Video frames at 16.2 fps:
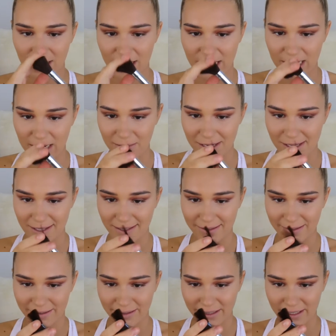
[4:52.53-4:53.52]
and I mean,
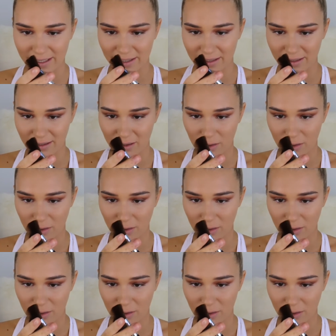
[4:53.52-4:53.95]
this looks like